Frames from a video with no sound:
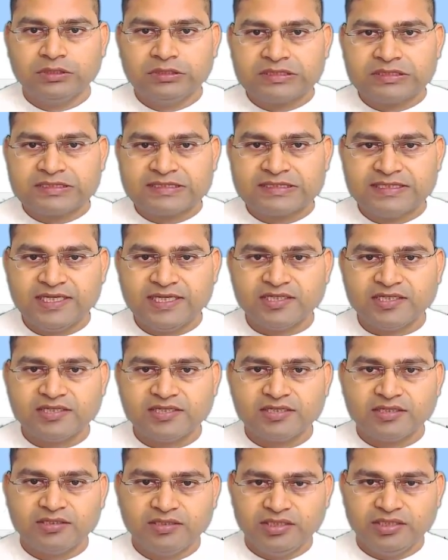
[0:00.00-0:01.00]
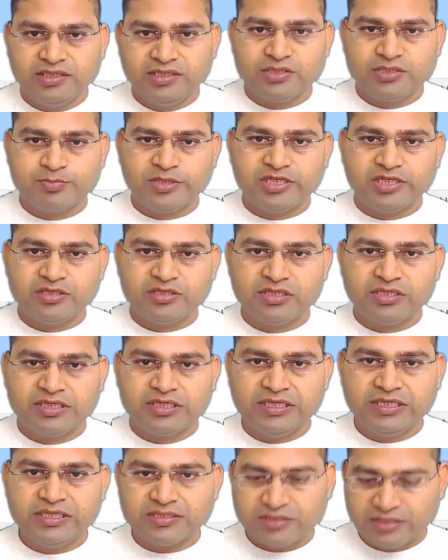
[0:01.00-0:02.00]
set in this particular
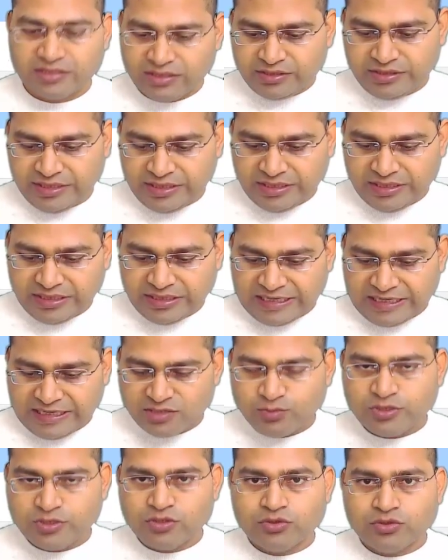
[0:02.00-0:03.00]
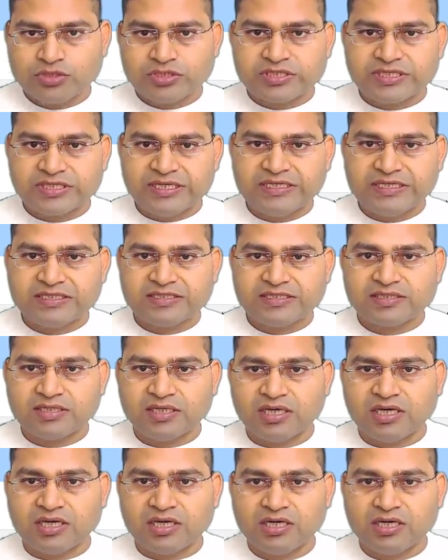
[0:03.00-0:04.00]
case then as we know sets
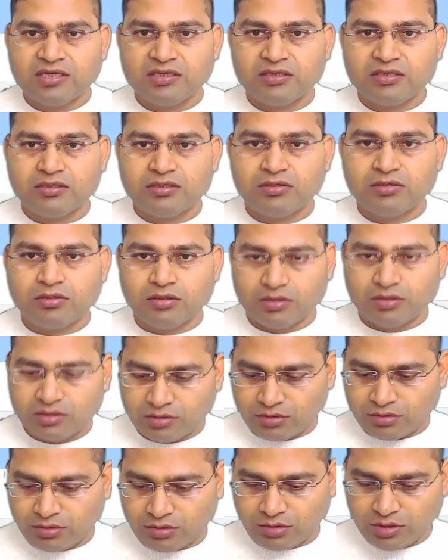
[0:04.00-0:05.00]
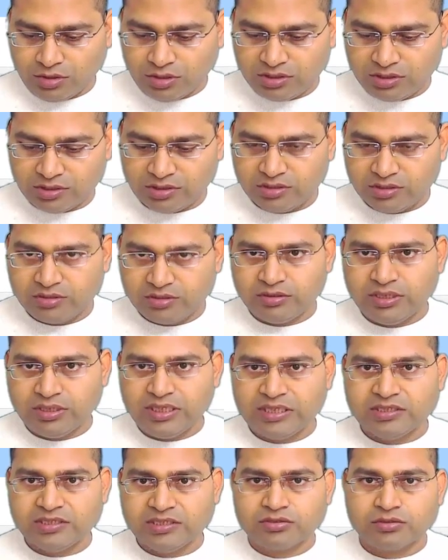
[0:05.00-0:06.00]
are not ordered
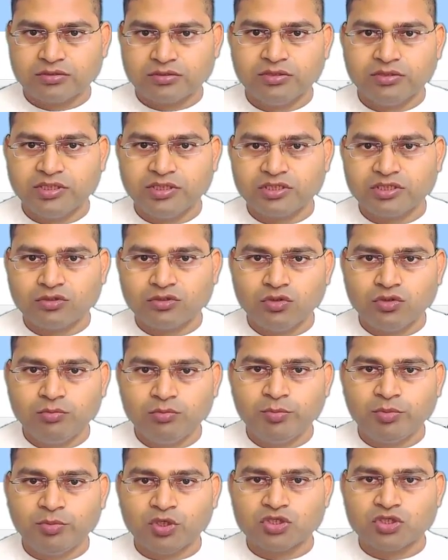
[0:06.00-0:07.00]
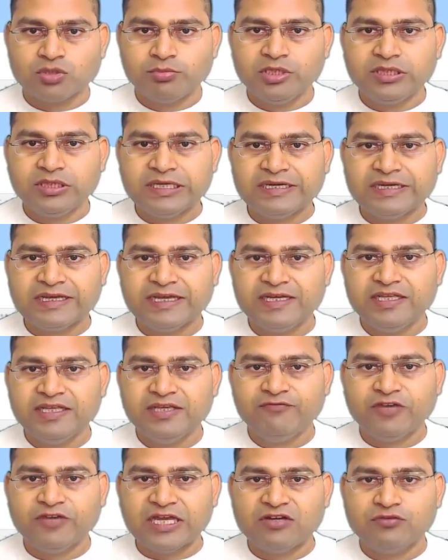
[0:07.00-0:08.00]
right so it could be possible that any
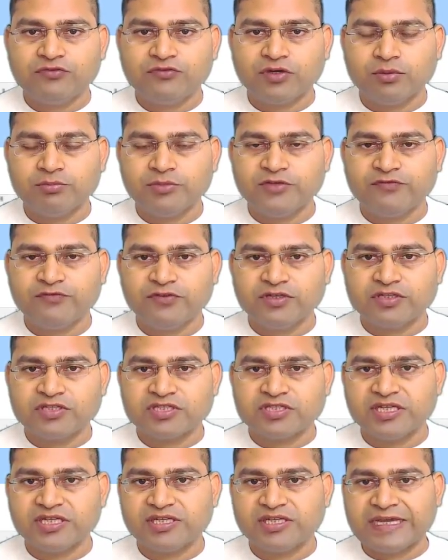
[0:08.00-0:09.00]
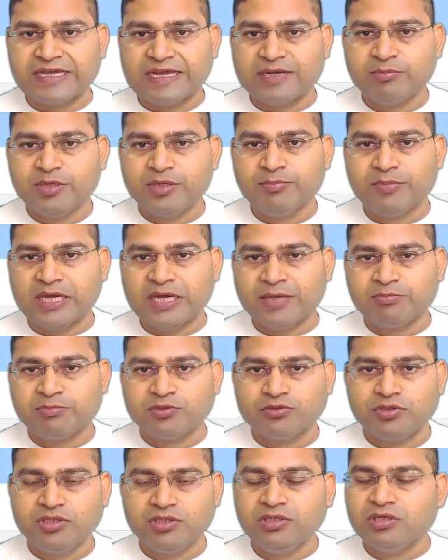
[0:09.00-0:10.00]
value from the first set can be mapped
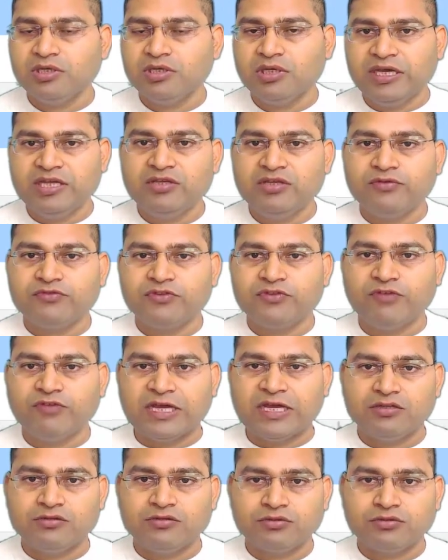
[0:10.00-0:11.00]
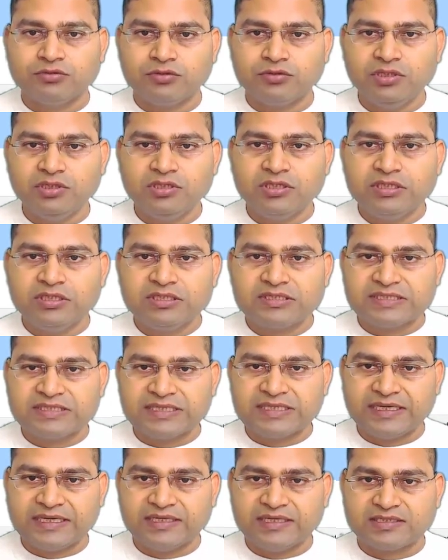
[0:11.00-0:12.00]
to the any of the value to the
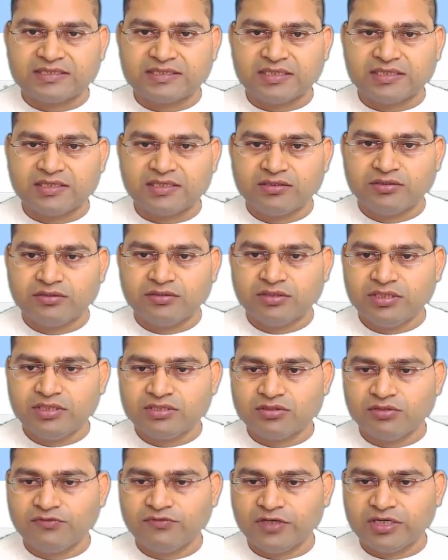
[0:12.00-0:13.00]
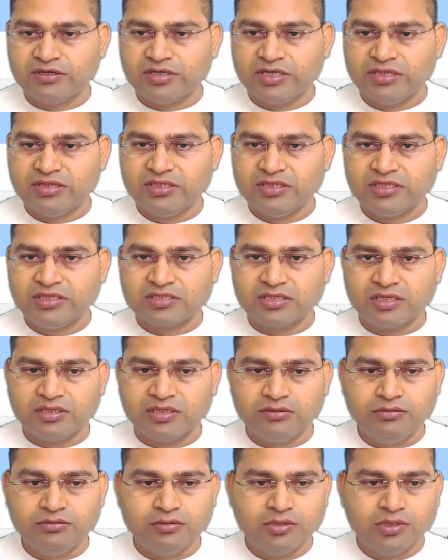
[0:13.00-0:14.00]
second set okay so if i run this
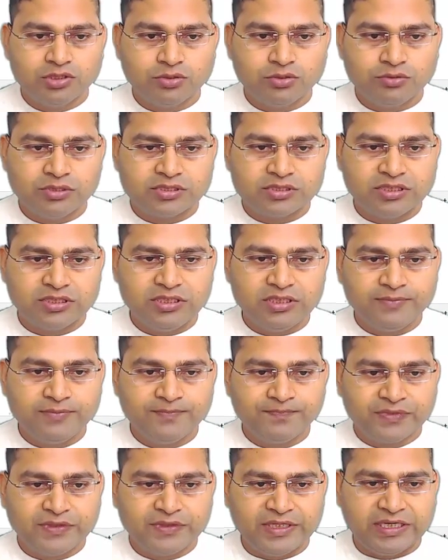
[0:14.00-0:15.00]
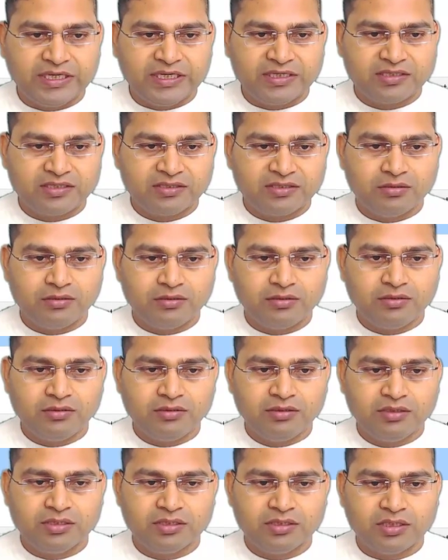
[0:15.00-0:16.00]
now you will see that
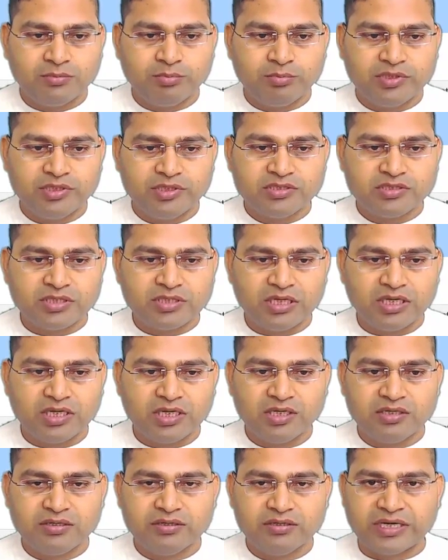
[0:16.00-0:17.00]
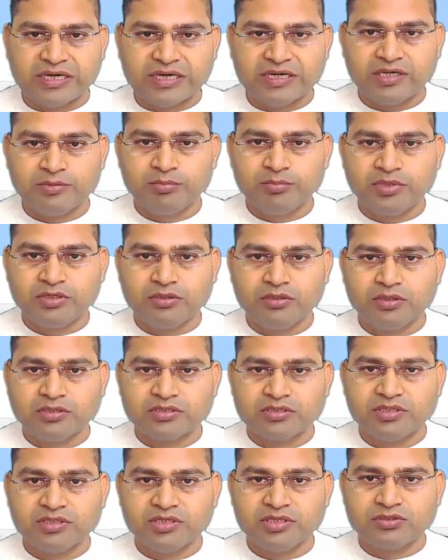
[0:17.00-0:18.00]
all the numbers are random
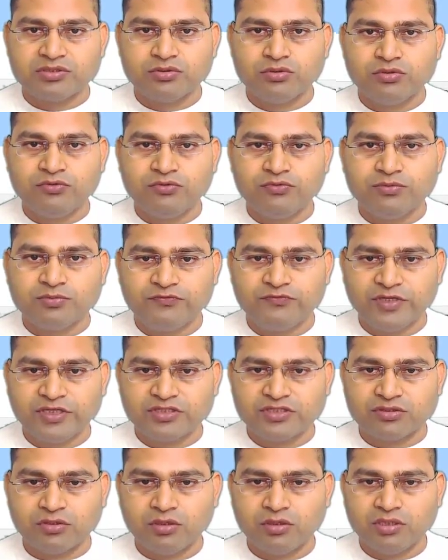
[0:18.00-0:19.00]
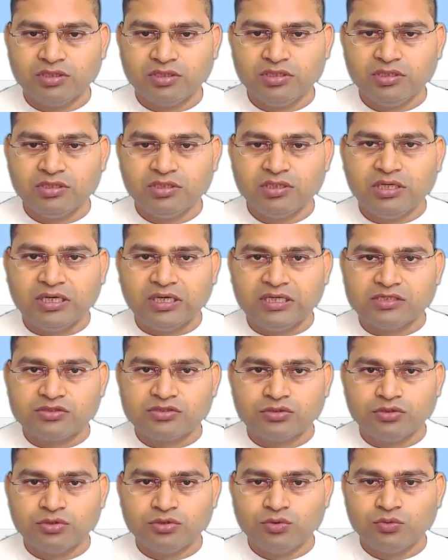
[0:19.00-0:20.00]
because there is no fixed order i'll
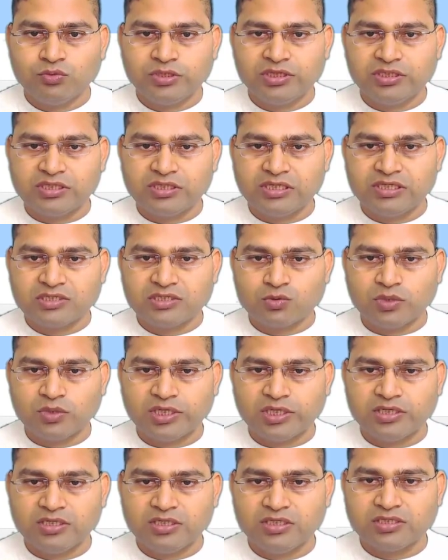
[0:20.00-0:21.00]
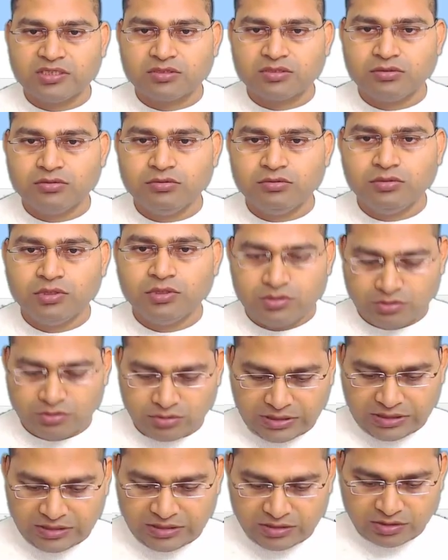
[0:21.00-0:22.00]
show you with the list one list two
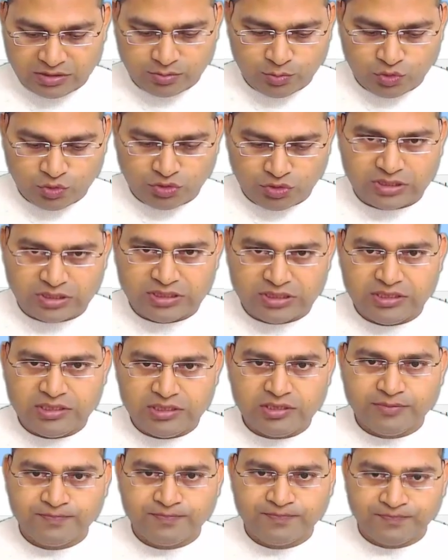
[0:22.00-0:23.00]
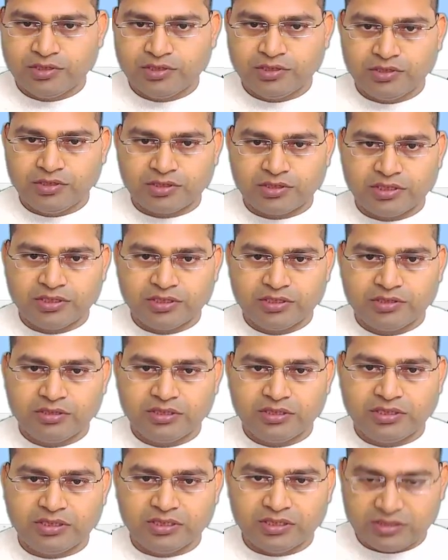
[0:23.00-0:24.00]
so that it's more clear okay
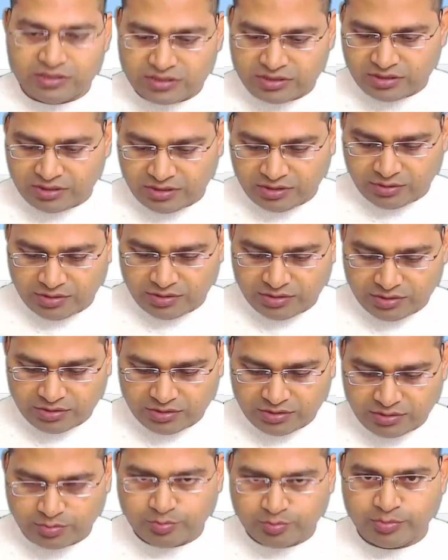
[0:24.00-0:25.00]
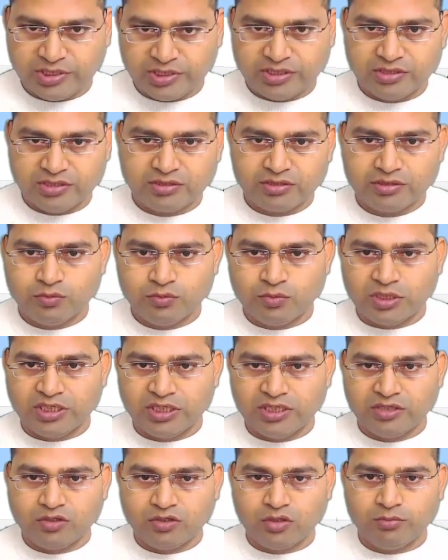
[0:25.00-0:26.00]
and i'll say just print
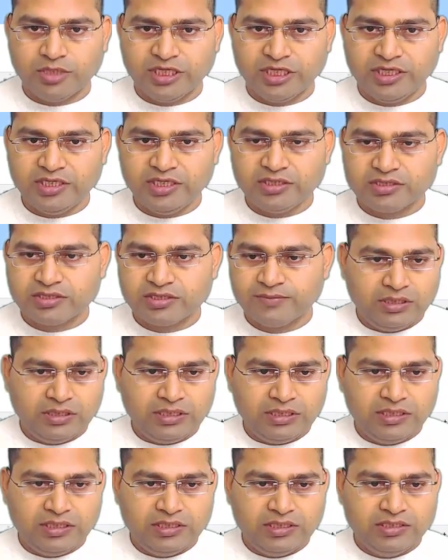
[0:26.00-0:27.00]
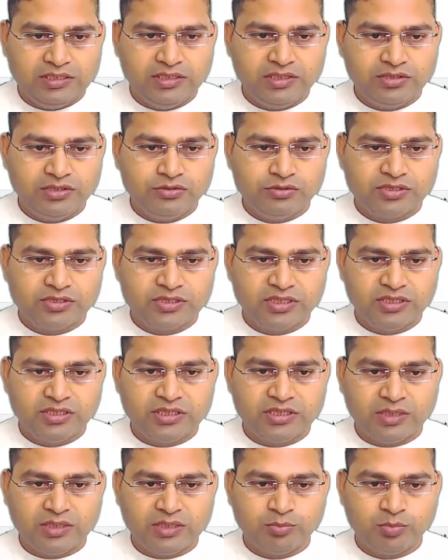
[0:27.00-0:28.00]
y comma x and here you'll see
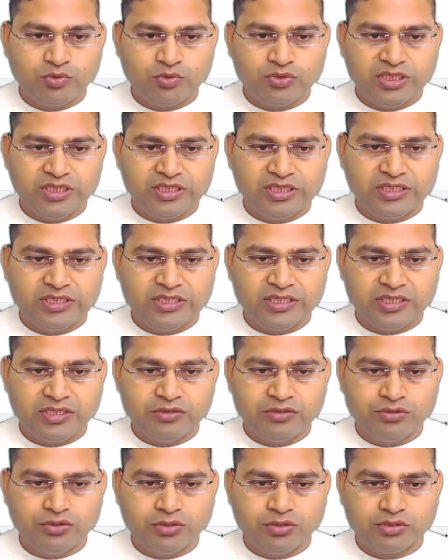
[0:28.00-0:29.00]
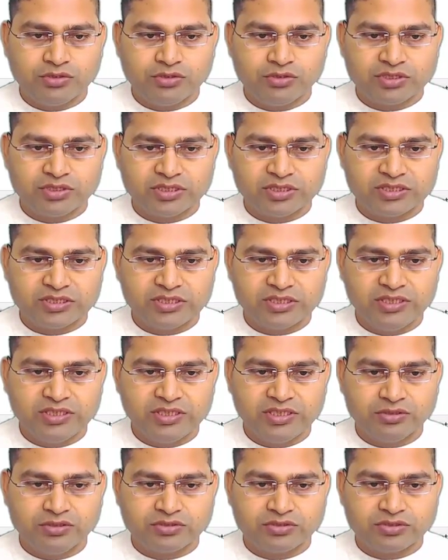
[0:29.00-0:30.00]
that Pune, India, New York, USA,
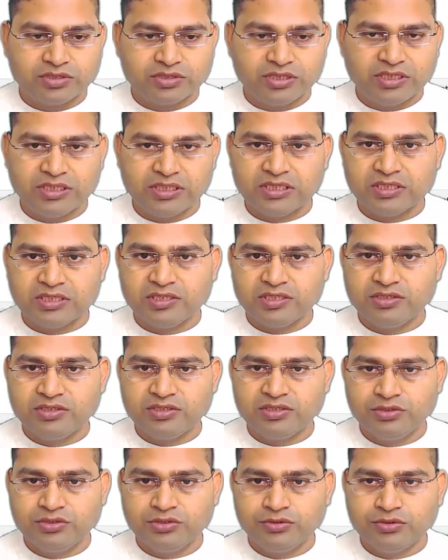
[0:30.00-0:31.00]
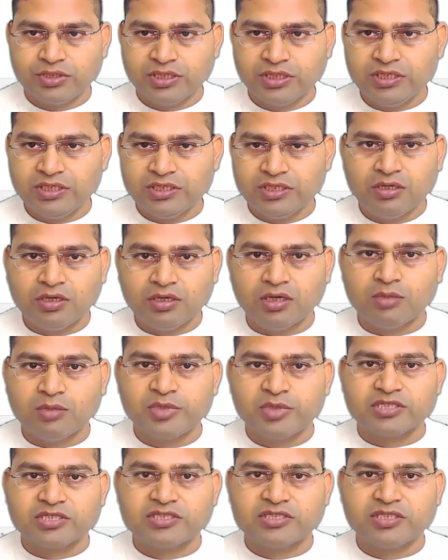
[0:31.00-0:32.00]
Sydney, Australia, London, UK uh, ah,
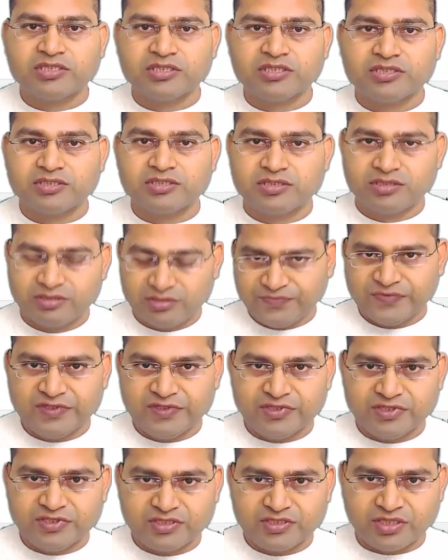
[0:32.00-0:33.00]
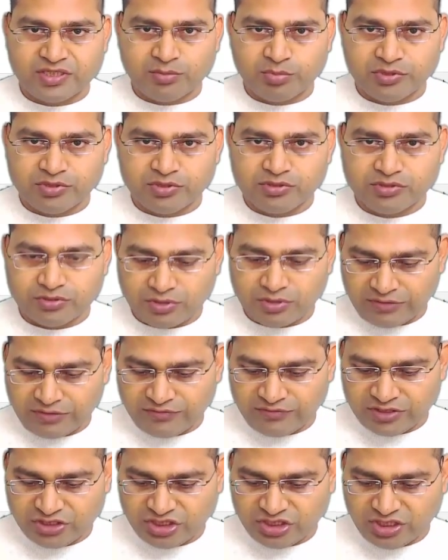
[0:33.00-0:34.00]
because this is this is tuple so I
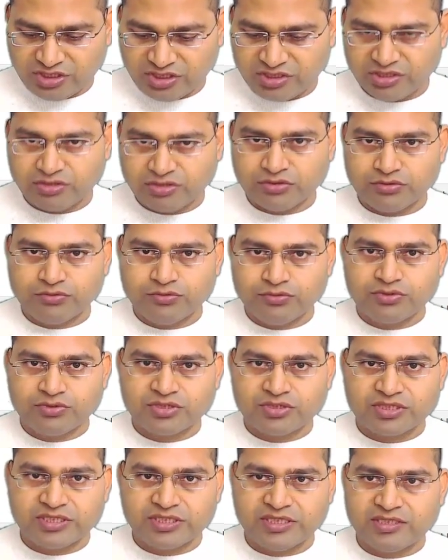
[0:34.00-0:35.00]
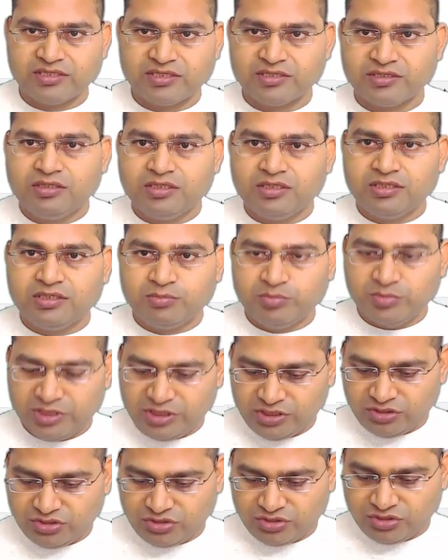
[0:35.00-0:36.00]
haven't changed it to set let
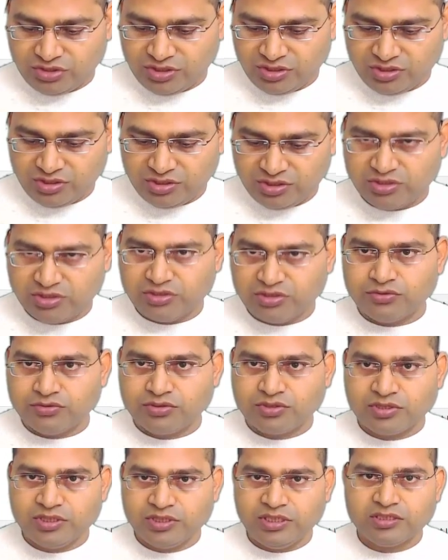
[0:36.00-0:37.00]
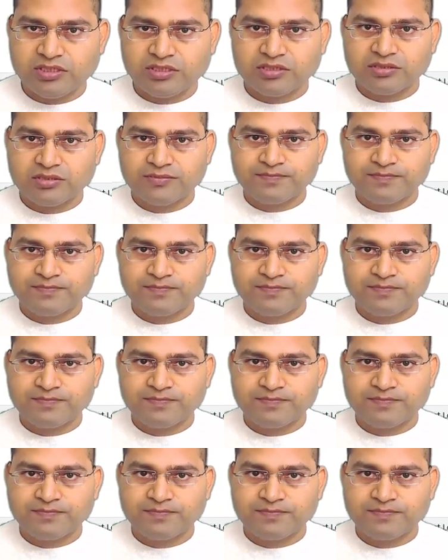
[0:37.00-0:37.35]
me change it to set